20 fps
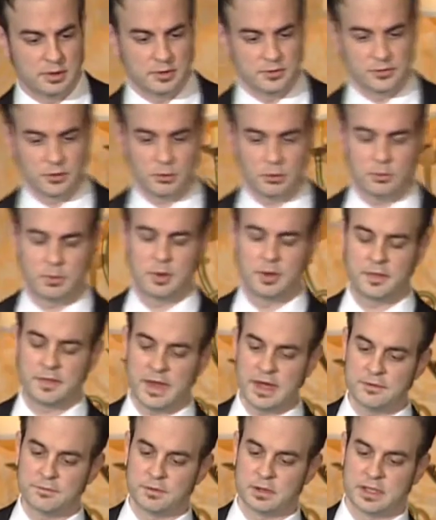So
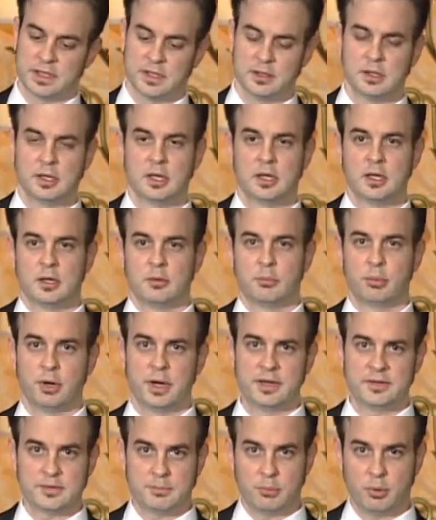thankfully,
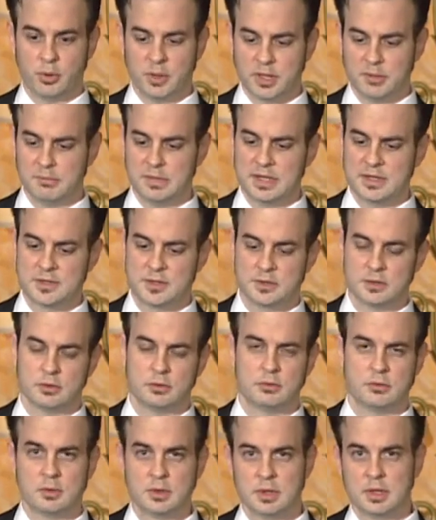Brent pointed me
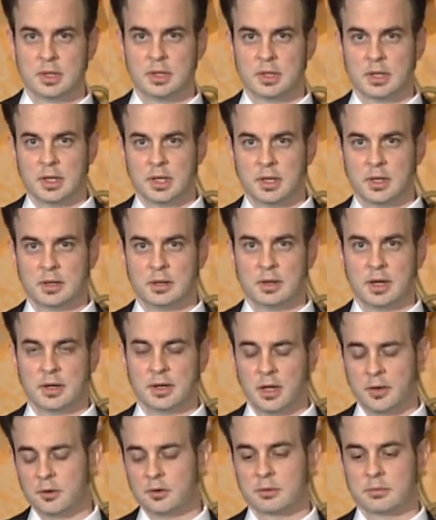to
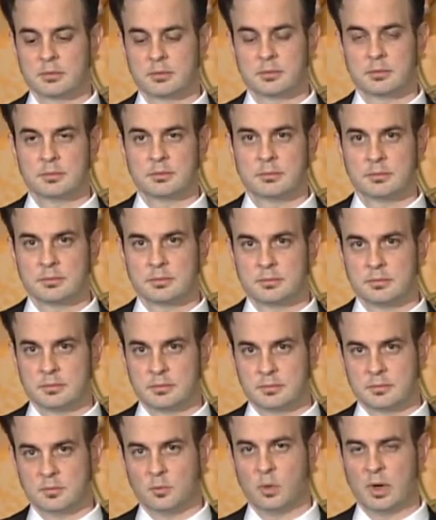another
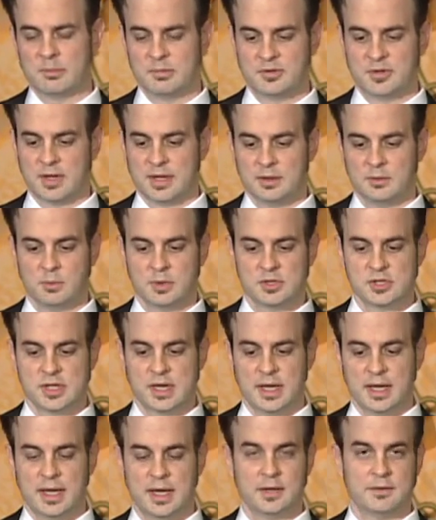website which
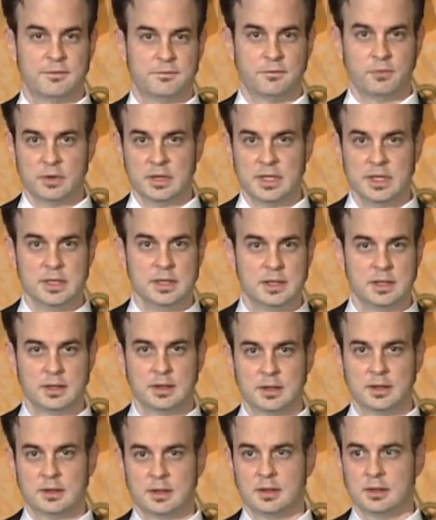had free
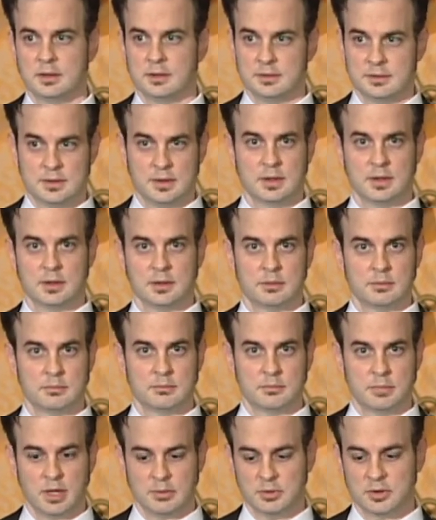
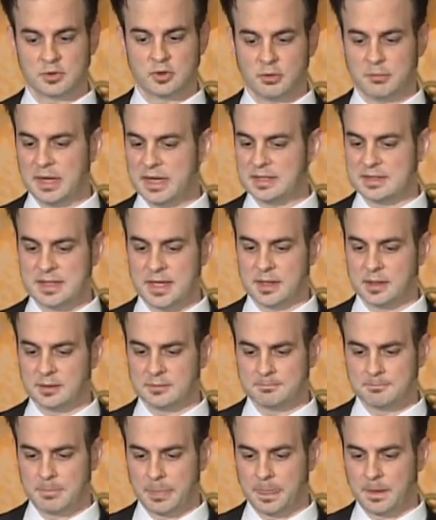public domain data
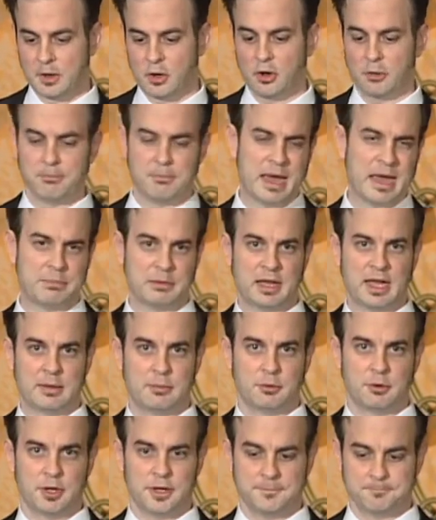called Map
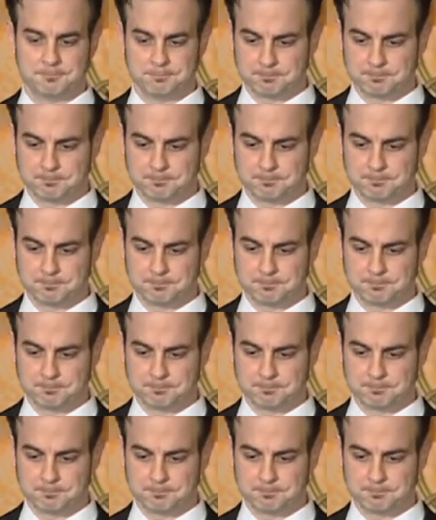Library.